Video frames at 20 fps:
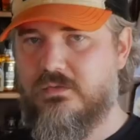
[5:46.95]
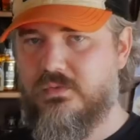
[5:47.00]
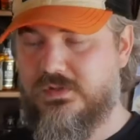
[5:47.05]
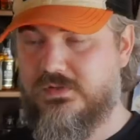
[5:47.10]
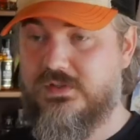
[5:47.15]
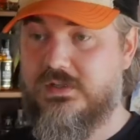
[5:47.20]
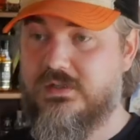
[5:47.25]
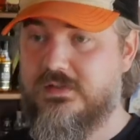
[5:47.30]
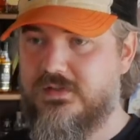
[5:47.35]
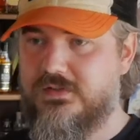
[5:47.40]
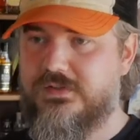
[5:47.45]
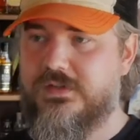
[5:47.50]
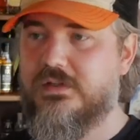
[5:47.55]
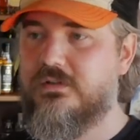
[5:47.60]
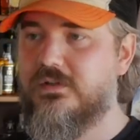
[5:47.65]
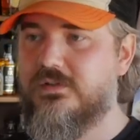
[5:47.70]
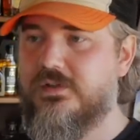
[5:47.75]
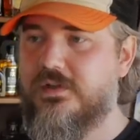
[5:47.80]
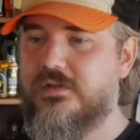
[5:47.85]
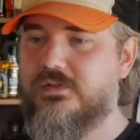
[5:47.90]
whiskey
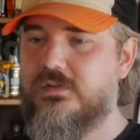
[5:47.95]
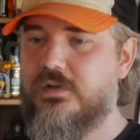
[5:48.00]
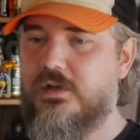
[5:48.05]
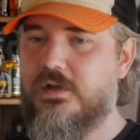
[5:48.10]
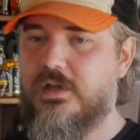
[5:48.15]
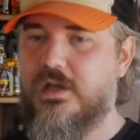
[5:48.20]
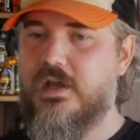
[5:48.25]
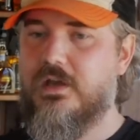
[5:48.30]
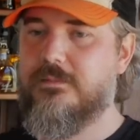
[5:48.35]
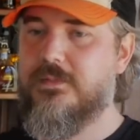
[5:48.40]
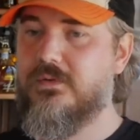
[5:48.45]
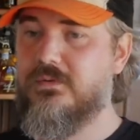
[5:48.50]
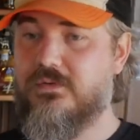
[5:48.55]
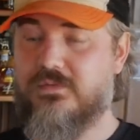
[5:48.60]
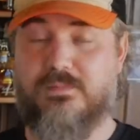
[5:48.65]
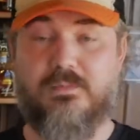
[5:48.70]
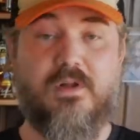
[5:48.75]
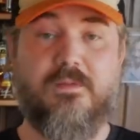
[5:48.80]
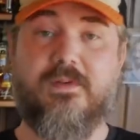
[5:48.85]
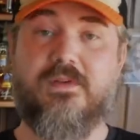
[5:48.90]
distilleries that are starting out, but with
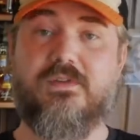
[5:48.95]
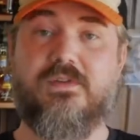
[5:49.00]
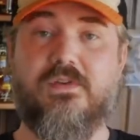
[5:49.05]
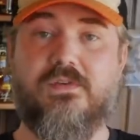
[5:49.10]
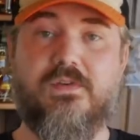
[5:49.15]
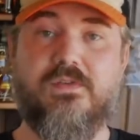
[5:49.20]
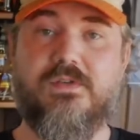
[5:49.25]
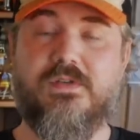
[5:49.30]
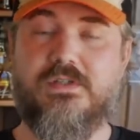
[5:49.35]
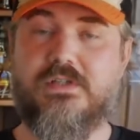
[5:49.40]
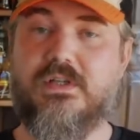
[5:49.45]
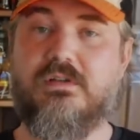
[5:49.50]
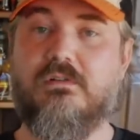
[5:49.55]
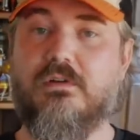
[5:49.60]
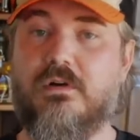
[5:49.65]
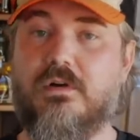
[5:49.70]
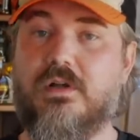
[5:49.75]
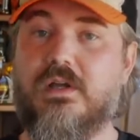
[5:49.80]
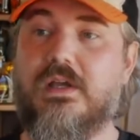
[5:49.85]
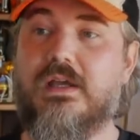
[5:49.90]
small businesses in
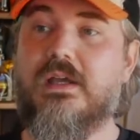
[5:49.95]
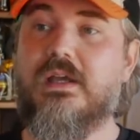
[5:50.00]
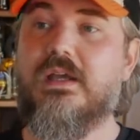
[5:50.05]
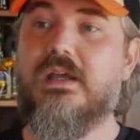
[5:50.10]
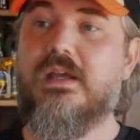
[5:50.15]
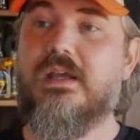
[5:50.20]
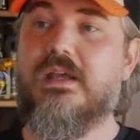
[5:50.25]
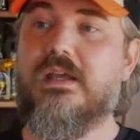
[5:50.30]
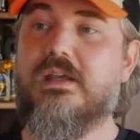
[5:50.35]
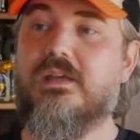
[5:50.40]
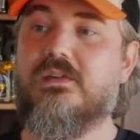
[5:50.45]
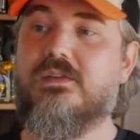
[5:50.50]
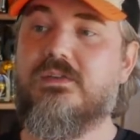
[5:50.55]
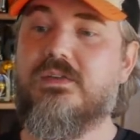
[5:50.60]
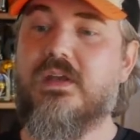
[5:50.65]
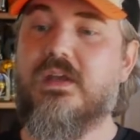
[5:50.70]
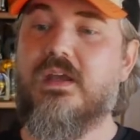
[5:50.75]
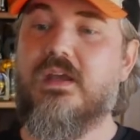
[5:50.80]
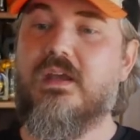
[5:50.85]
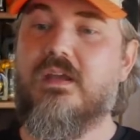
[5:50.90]
general, is
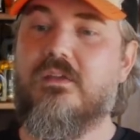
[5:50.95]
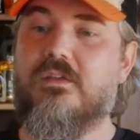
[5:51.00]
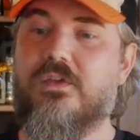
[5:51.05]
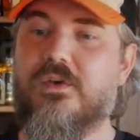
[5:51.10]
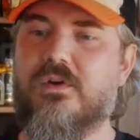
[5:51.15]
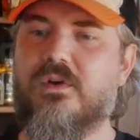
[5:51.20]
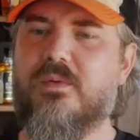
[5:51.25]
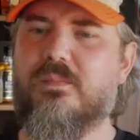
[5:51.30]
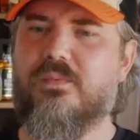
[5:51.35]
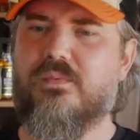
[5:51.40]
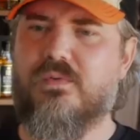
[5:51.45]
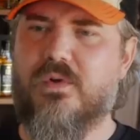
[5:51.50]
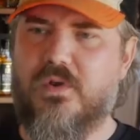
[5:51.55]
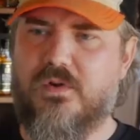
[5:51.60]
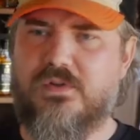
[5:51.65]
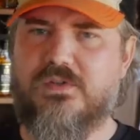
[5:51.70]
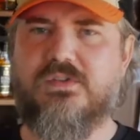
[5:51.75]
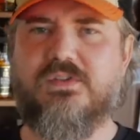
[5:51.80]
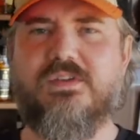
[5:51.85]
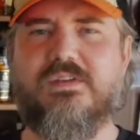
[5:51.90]
their
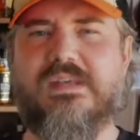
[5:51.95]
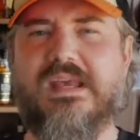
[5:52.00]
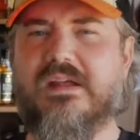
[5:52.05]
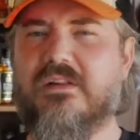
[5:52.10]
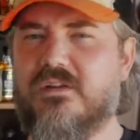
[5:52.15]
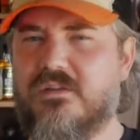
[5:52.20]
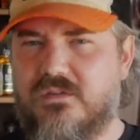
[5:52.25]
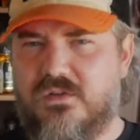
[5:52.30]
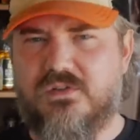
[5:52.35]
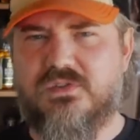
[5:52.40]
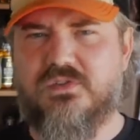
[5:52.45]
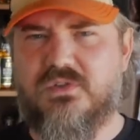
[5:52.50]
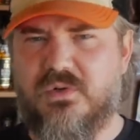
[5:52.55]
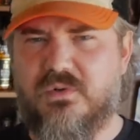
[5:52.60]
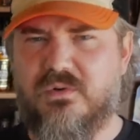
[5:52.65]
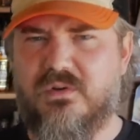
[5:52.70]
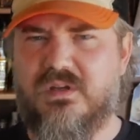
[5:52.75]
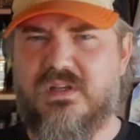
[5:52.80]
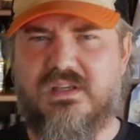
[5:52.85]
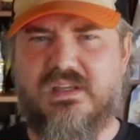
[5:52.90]
approach to telling their
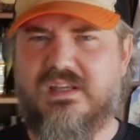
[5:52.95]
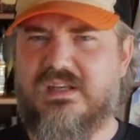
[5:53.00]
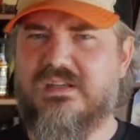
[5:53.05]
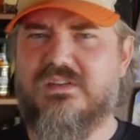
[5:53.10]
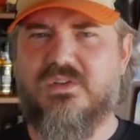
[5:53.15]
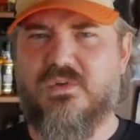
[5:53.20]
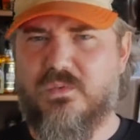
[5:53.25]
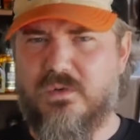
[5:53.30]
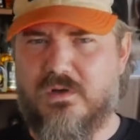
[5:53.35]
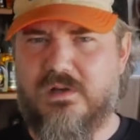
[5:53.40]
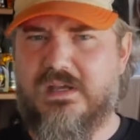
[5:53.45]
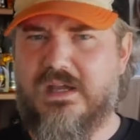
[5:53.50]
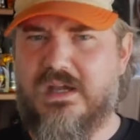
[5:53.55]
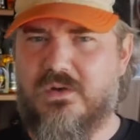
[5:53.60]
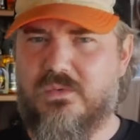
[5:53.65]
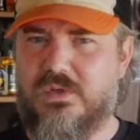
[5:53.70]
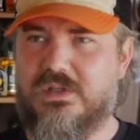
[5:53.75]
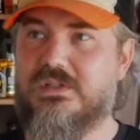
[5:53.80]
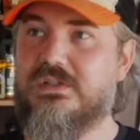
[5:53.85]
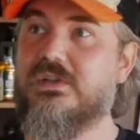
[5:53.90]
story and getting the word out,
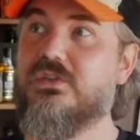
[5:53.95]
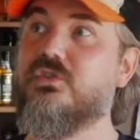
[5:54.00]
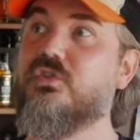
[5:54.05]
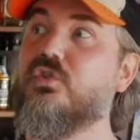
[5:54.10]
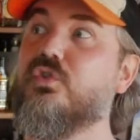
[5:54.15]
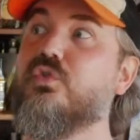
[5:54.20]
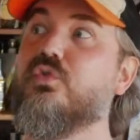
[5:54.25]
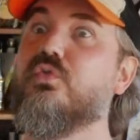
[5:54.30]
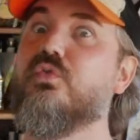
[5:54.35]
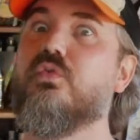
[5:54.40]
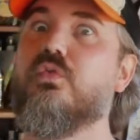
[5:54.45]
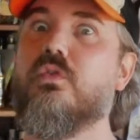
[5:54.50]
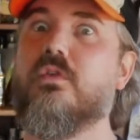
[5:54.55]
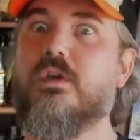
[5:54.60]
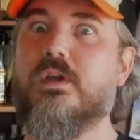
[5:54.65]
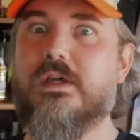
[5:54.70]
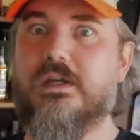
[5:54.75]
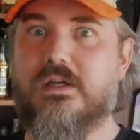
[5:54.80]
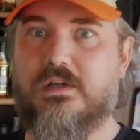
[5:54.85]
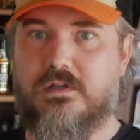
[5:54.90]
which is
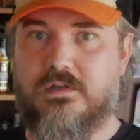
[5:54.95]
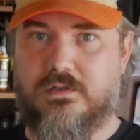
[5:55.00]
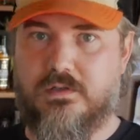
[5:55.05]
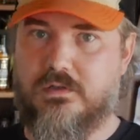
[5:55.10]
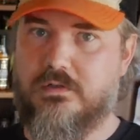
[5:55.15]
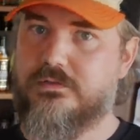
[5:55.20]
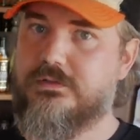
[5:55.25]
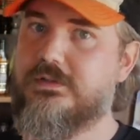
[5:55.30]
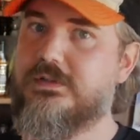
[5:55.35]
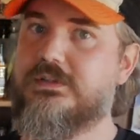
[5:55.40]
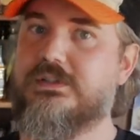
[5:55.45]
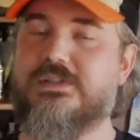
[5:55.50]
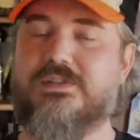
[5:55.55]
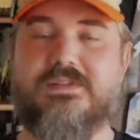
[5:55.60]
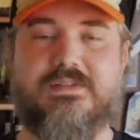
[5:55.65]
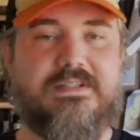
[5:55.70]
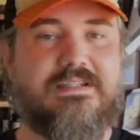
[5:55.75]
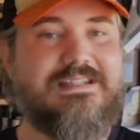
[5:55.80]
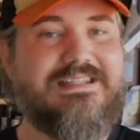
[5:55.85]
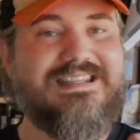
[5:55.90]
critical to
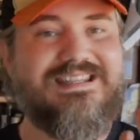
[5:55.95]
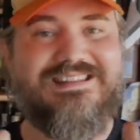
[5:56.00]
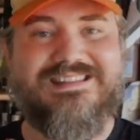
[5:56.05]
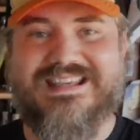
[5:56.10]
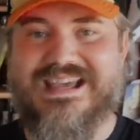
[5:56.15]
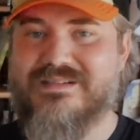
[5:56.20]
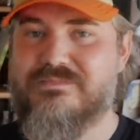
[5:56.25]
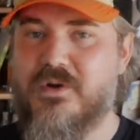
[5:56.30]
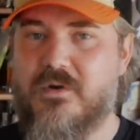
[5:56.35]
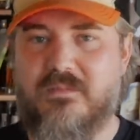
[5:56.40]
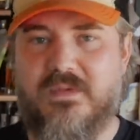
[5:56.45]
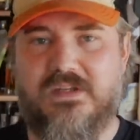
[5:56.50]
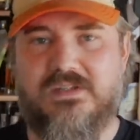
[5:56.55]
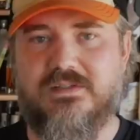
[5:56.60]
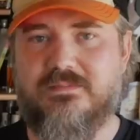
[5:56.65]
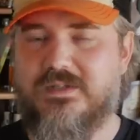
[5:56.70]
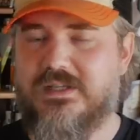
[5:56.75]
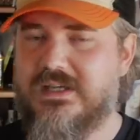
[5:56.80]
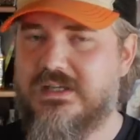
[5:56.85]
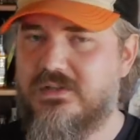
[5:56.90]
just get that
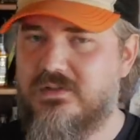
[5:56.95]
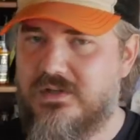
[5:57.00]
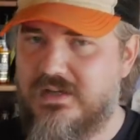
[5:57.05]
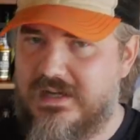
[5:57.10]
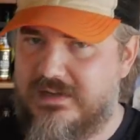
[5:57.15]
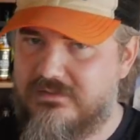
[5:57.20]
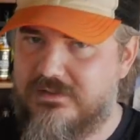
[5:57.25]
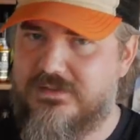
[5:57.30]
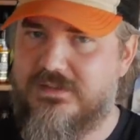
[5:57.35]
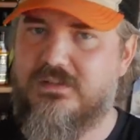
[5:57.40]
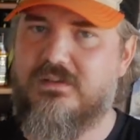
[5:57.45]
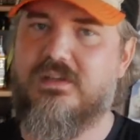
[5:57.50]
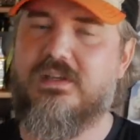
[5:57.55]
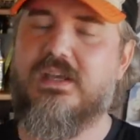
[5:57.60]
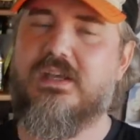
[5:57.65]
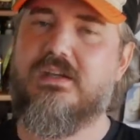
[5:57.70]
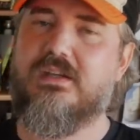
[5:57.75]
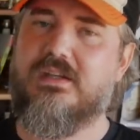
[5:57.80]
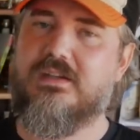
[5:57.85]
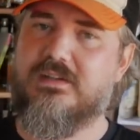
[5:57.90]
momentum. You gotta do everything you
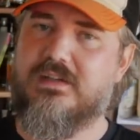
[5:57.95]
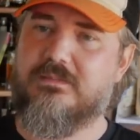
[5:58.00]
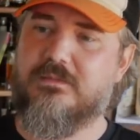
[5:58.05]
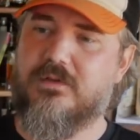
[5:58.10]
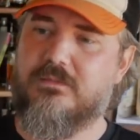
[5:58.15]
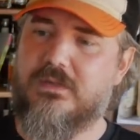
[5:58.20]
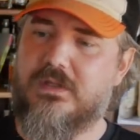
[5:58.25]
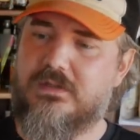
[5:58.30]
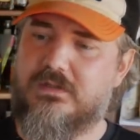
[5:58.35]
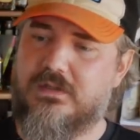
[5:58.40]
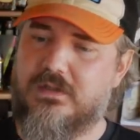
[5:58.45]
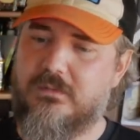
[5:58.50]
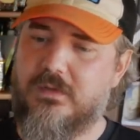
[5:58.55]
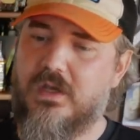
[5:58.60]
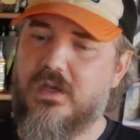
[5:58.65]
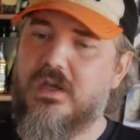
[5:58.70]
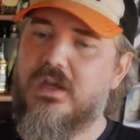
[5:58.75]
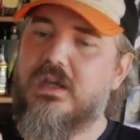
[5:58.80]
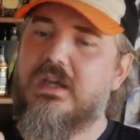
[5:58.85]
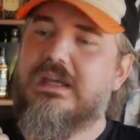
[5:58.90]
can to get that momentum.
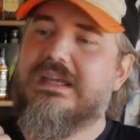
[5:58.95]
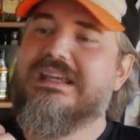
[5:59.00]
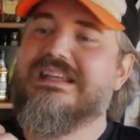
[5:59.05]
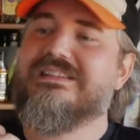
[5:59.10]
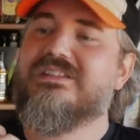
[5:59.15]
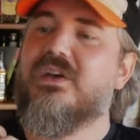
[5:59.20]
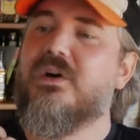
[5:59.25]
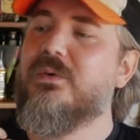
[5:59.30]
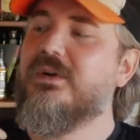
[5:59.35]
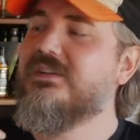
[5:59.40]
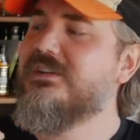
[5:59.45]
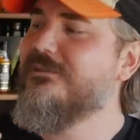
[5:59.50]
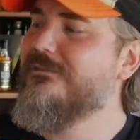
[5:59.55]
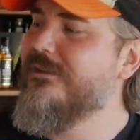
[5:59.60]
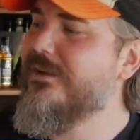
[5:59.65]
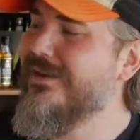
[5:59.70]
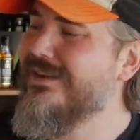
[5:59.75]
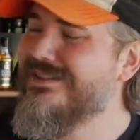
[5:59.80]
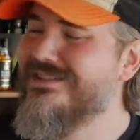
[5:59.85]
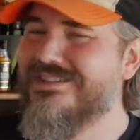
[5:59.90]
It's always a
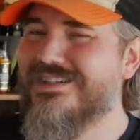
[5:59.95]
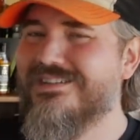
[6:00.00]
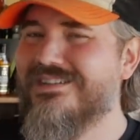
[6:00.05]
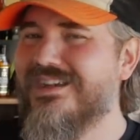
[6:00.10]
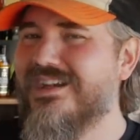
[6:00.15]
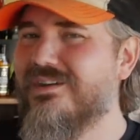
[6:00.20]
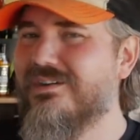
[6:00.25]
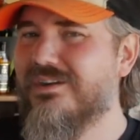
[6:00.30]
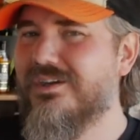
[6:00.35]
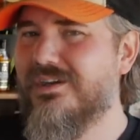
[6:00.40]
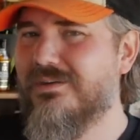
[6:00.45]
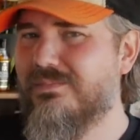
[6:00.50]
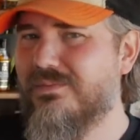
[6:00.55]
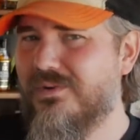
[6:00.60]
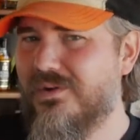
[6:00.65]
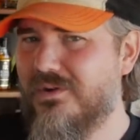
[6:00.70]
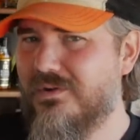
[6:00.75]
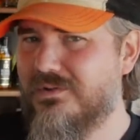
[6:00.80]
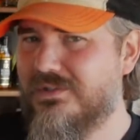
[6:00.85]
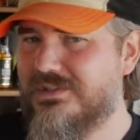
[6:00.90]
very generic
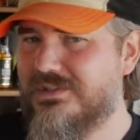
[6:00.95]
approach.